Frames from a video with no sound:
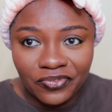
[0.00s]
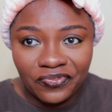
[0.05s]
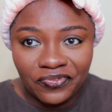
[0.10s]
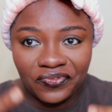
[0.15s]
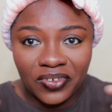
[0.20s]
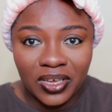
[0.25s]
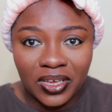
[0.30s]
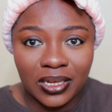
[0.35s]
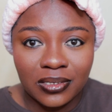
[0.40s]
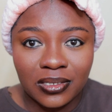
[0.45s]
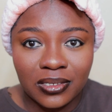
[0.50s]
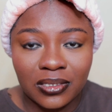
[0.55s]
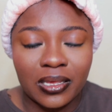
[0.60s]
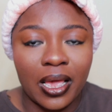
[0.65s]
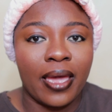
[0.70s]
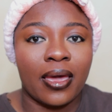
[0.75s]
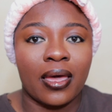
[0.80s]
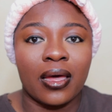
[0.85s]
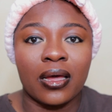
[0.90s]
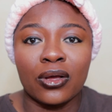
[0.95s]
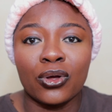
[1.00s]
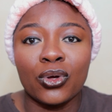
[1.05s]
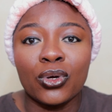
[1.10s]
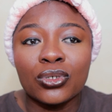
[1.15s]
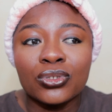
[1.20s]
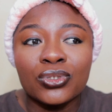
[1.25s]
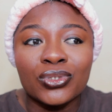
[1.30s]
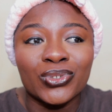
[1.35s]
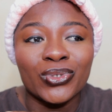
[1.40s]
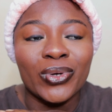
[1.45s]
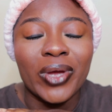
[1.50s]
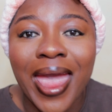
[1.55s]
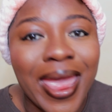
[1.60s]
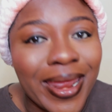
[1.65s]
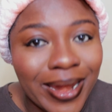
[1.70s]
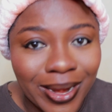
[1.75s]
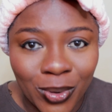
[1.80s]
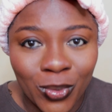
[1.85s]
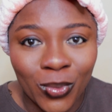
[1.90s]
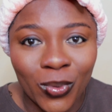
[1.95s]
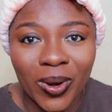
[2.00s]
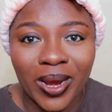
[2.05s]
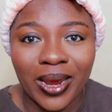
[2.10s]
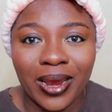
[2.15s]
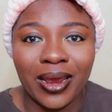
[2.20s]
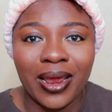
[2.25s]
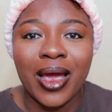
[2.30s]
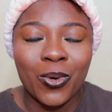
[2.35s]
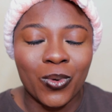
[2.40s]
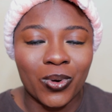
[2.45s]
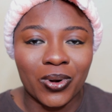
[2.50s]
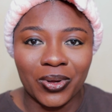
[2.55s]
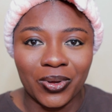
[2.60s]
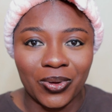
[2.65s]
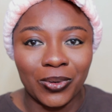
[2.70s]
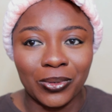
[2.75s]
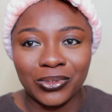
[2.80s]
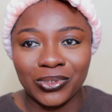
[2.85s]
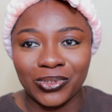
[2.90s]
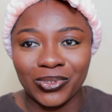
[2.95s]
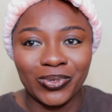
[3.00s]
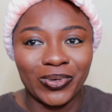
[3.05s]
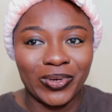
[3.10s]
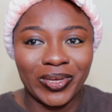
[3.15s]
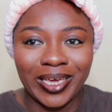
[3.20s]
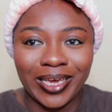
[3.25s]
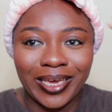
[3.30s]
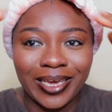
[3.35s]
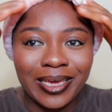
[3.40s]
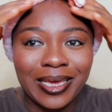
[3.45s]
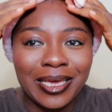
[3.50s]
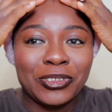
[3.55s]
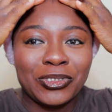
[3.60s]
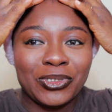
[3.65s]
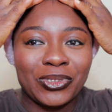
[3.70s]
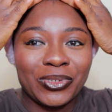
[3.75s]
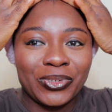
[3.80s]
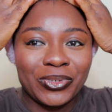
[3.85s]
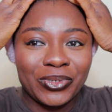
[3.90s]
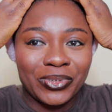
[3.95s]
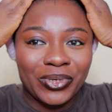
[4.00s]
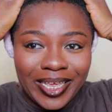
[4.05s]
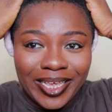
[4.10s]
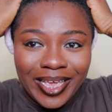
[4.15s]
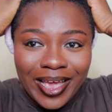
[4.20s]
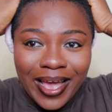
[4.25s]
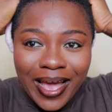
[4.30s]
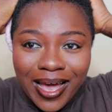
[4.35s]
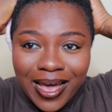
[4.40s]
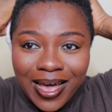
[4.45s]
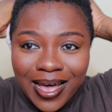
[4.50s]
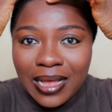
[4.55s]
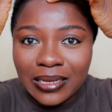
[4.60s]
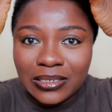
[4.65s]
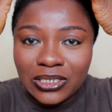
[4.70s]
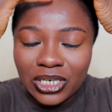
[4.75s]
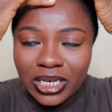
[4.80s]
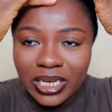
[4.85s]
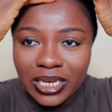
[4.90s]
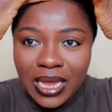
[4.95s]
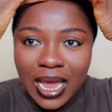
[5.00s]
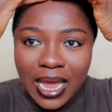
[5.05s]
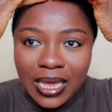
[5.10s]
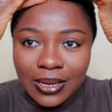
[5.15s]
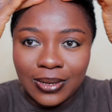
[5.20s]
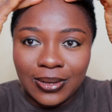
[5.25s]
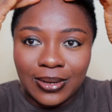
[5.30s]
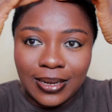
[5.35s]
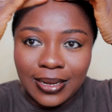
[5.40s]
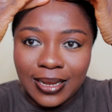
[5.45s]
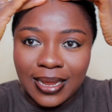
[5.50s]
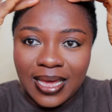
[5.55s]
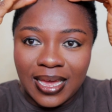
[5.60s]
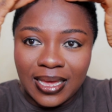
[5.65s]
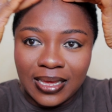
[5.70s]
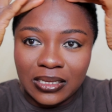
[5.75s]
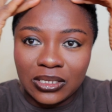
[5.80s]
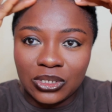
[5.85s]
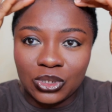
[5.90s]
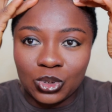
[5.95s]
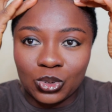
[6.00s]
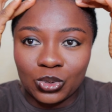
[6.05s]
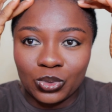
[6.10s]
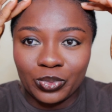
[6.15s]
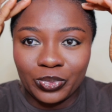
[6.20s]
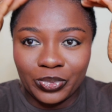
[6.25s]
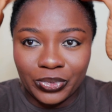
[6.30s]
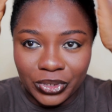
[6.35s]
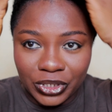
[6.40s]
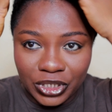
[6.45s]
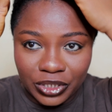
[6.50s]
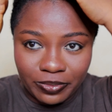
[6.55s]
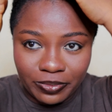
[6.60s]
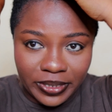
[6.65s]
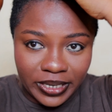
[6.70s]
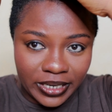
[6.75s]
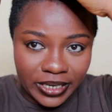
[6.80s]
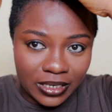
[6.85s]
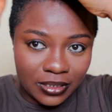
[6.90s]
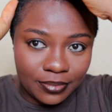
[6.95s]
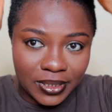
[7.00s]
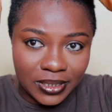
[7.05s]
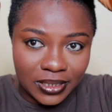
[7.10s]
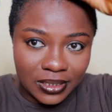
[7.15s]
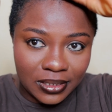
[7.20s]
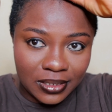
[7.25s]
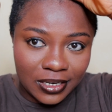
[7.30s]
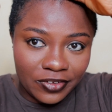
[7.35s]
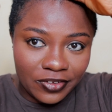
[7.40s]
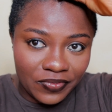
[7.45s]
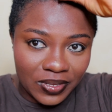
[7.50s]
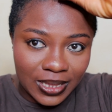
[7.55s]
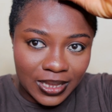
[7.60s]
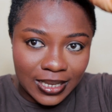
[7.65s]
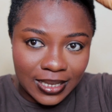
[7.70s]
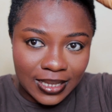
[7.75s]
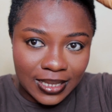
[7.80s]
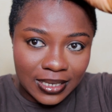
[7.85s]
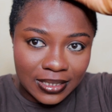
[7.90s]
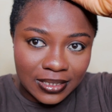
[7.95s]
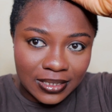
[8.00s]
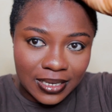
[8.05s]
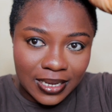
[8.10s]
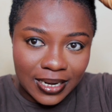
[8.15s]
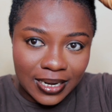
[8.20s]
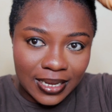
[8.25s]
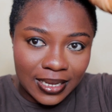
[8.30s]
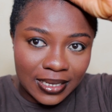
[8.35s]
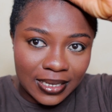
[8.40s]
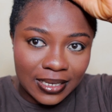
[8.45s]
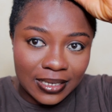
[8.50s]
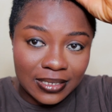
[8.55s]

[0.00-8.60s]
face, I can go to anywhere I want to go to. Okay, so yeah, actually I don't like to brush my hair. Please leave it like that. I like